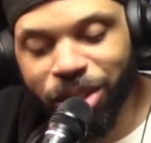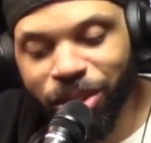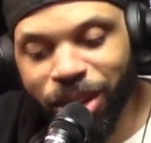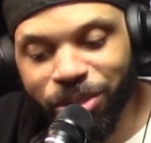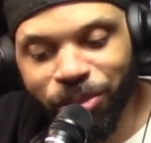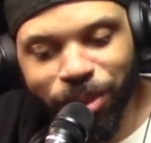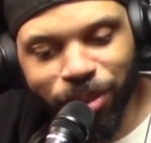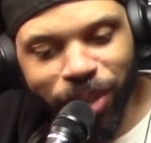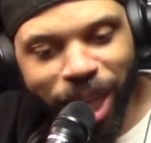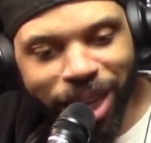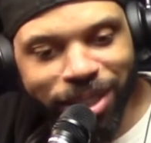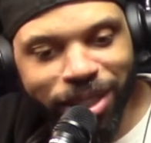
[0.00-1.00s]
uh, we
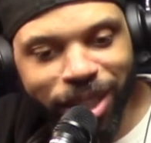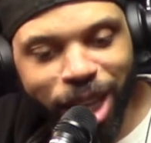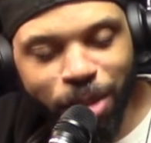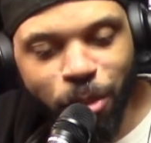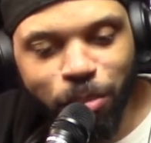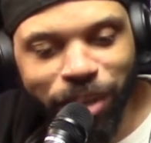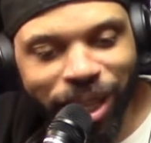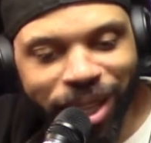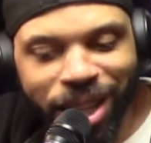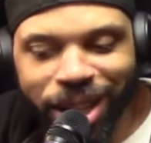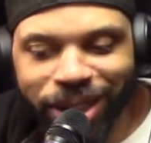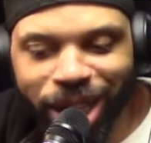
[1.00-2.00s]
kind of see it coming. But
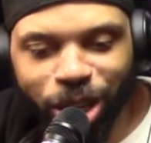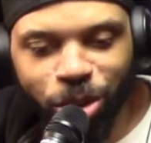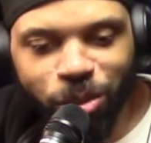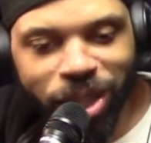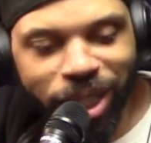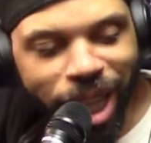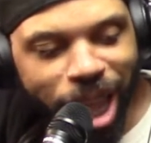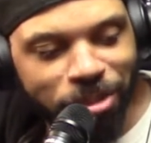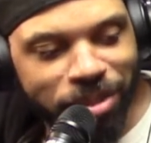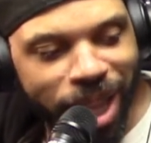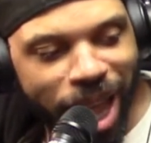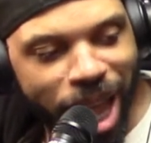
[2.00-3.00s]
they don't really
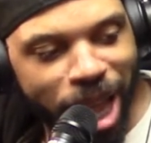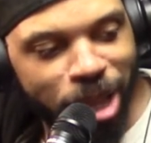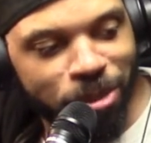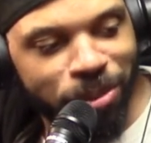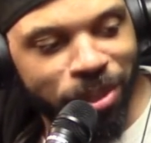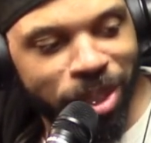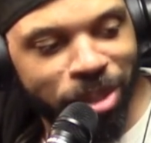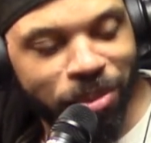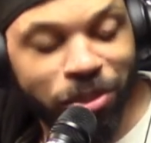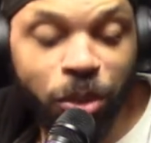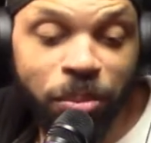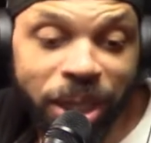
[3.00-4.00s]
have time for them.
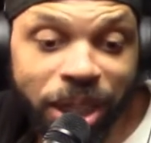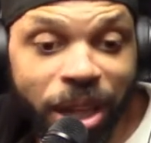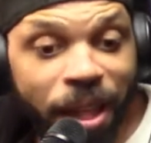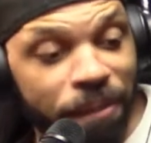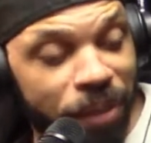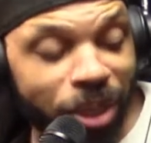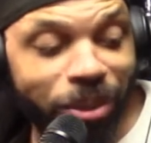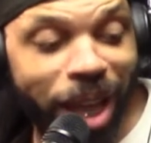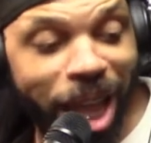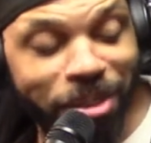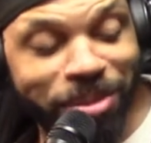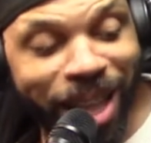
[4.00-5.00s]
To me, they don't
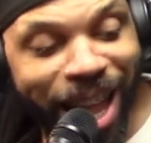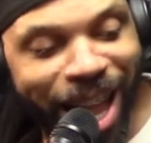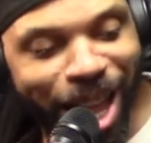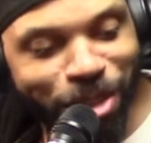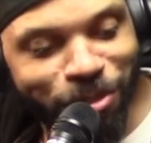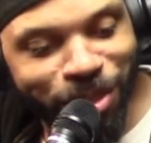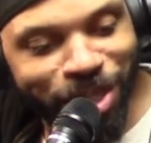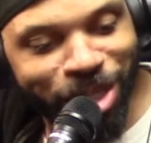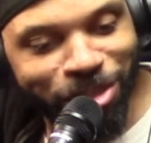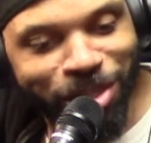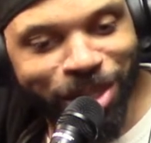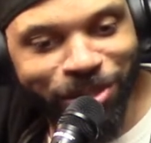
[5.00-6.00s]
have time no. for
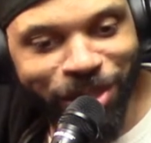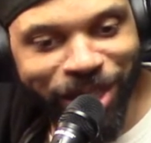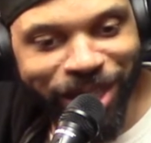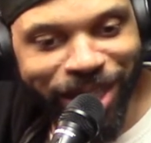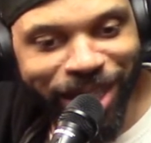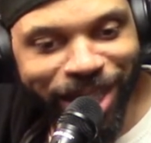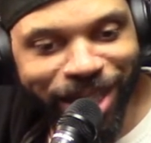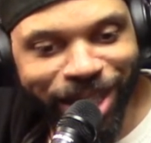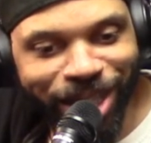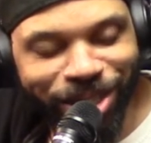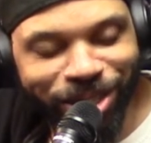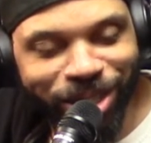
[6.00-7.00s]
them to really get
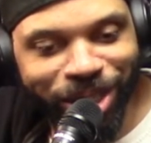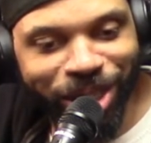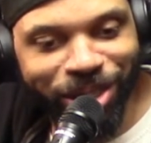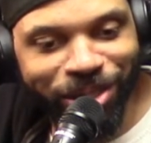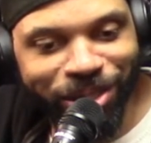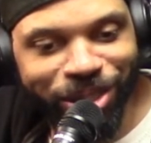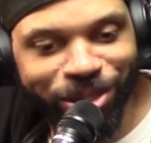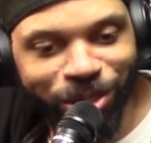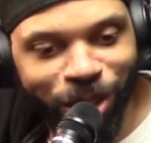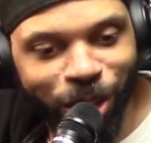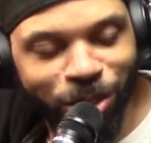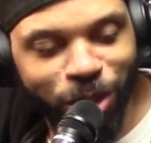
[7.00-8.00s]
a good,
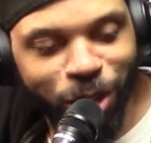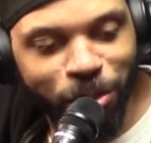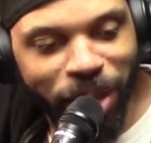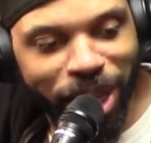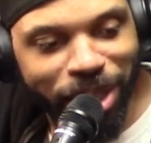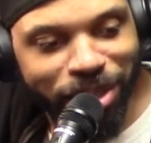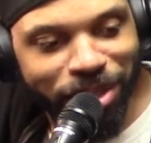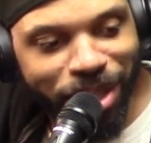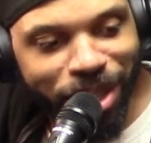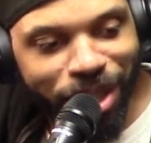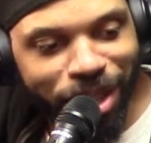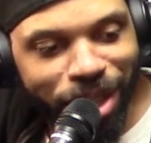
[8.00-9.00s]
strong romance.
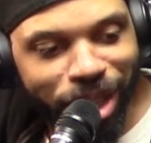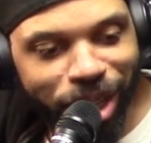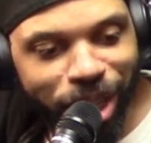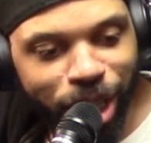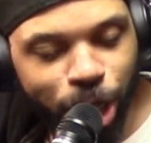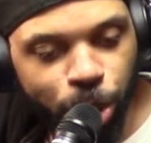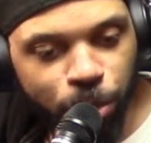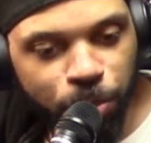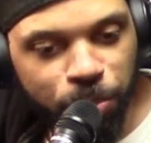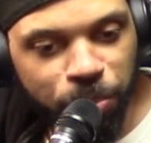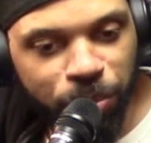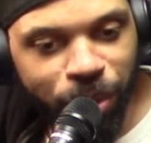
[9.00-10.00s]

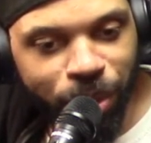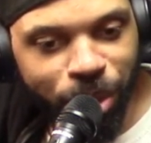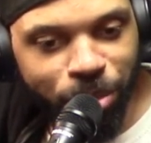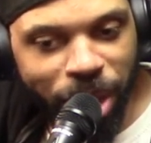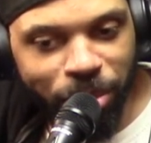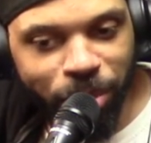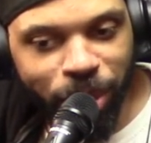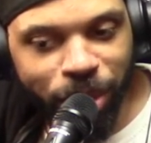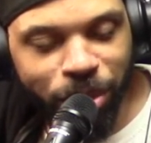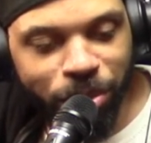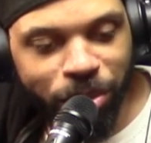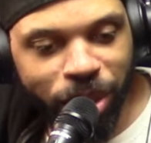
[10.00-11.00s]
Um, you know, maybe we can
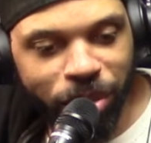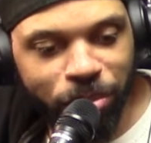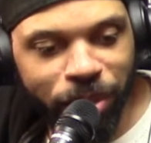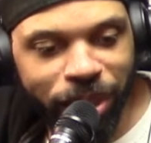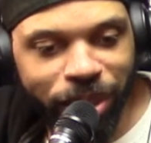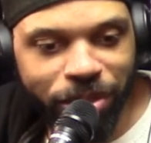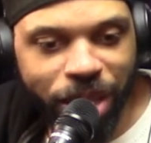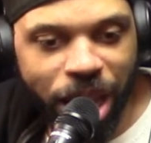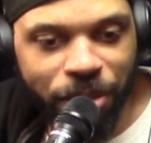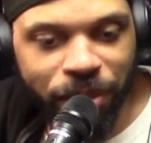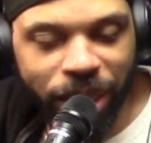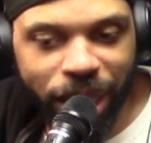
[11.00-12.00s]
do something, but
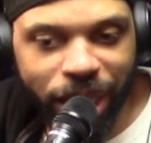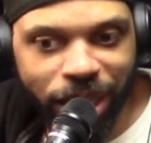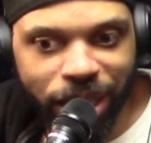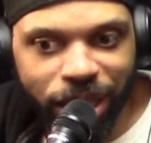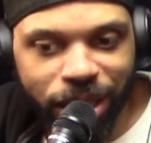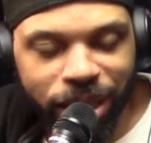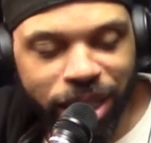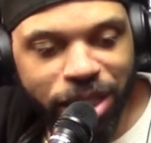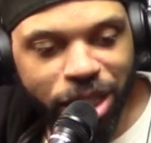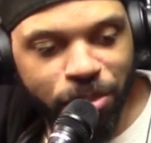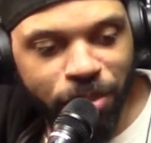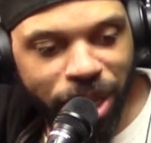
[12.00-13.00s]
I feel like they
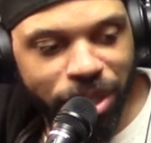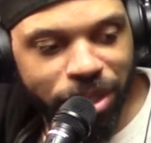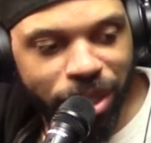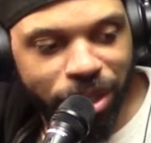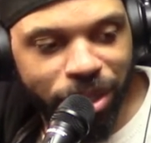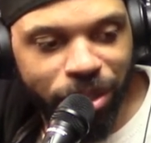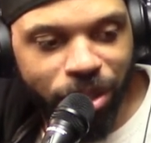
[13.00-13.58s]
just met each other.